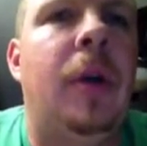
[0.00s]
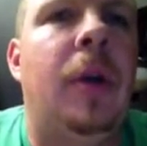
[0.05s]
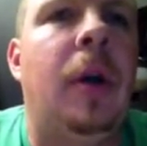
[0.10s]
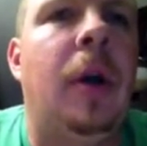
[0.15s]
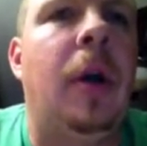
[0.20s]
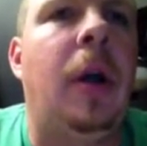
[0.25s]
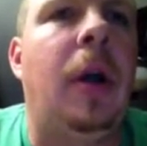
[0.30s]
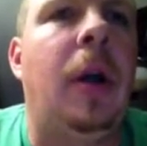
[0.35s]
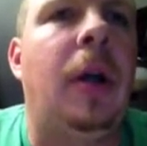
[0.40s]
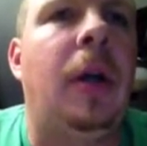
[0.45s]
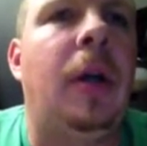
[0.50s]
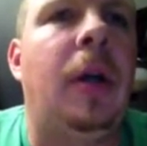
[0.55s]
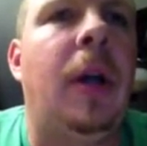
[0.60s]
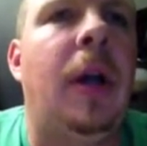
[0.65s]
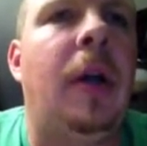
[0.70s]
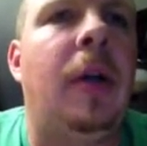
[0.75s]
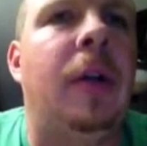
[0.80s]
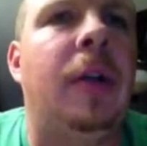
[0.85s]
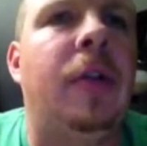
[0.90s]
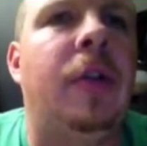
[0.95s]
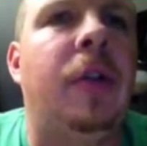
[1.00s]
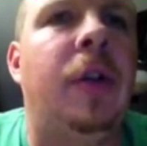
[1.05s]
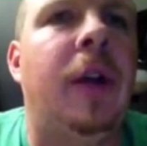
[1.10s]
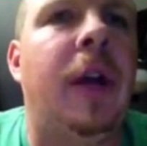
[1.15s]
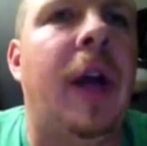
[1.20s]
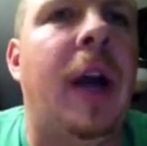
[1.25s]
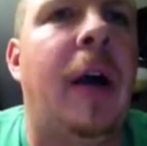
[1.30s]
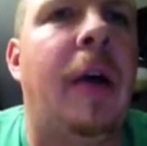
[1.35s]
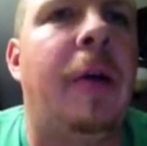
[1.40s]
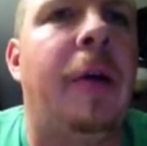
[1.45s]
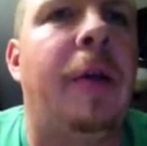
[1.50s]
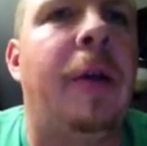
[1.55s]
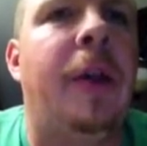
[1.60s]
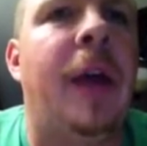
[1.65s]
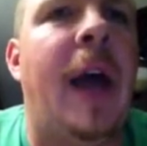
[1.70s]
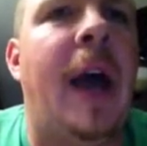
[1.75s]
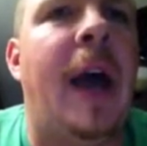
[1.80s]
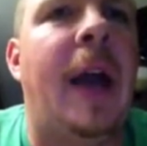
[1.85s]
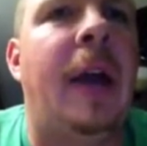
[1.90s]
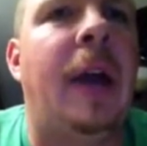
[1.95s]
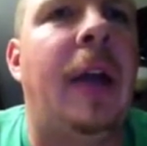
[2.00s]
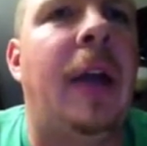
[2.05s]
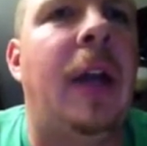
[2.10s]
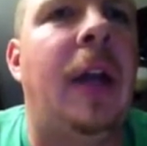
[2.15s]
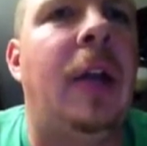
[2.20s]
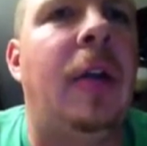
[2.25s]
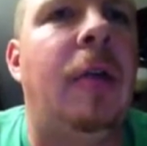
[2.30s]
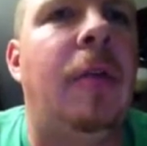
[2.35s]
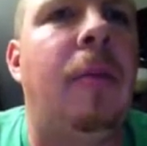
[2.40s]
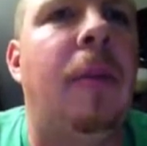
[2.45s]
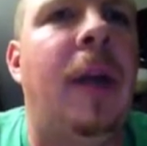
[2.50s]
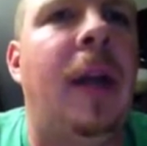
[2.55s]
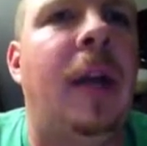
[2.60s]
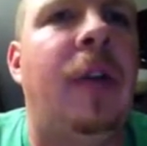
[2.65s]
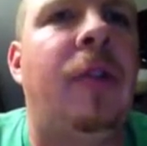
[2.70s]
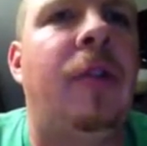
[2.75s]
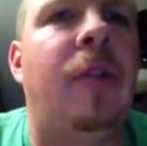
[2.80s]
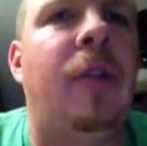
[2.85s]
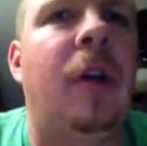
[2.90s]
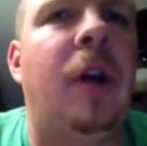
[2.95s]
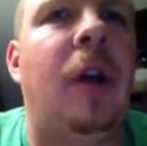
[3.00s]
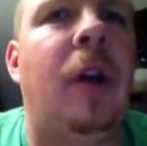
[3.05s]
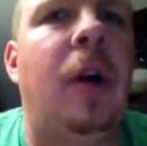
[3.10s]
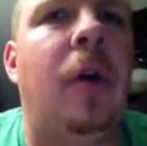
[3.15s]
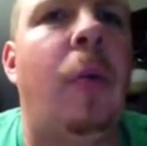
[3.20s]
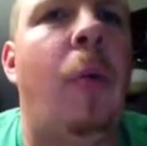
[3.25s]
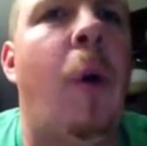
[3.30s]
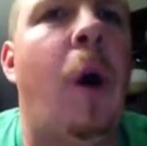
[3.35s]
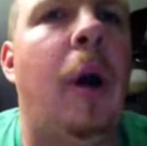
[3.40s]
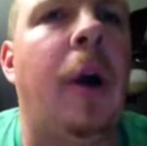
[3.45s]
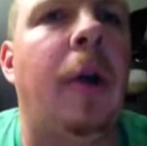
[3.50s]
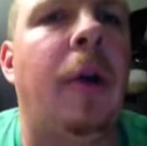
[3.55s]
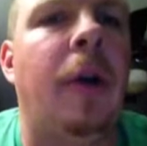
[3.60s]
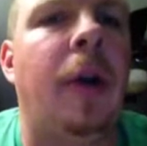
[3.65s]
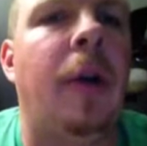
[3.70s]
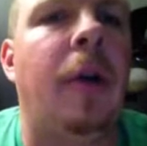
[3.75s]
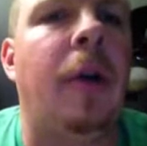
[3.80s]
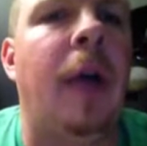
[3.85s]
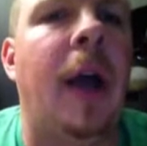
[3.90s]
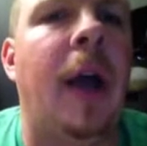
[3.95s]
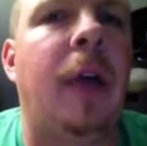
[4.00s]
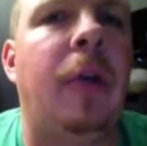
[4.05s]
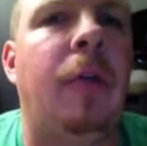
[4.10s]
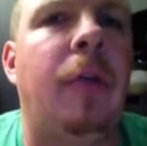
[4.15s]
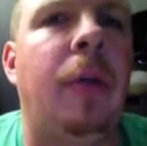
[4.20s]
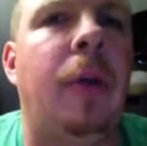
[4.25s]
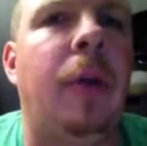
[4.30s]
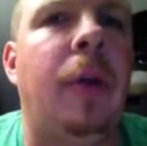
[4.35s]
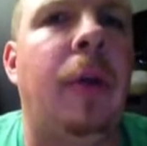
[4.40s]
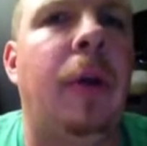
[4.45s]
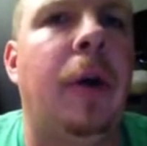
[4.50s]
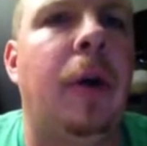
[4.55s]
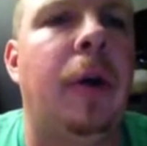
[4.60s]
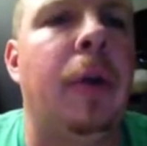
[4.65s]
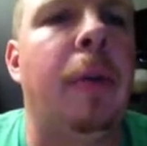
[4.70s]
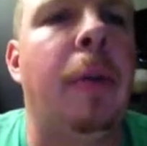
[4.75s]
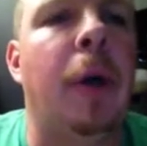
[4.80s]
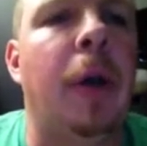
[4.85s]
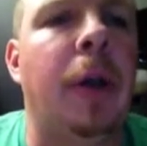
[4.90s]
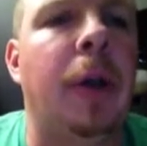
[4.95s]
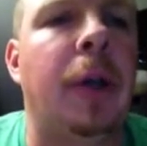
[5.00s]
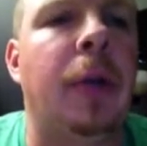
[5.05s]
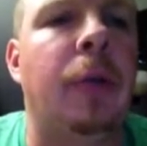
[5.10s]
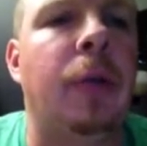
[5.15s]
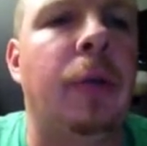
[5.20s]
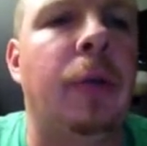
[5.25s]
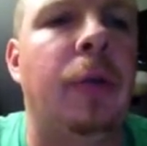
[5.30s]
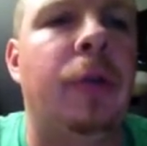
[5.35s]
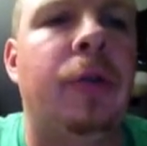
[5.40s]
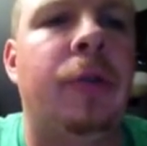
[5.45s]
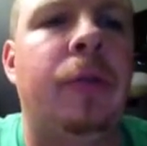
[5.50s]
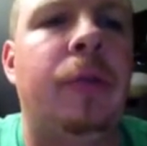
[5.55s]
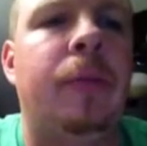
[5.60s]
Alright, now let's look how that makes water interact with other molecules.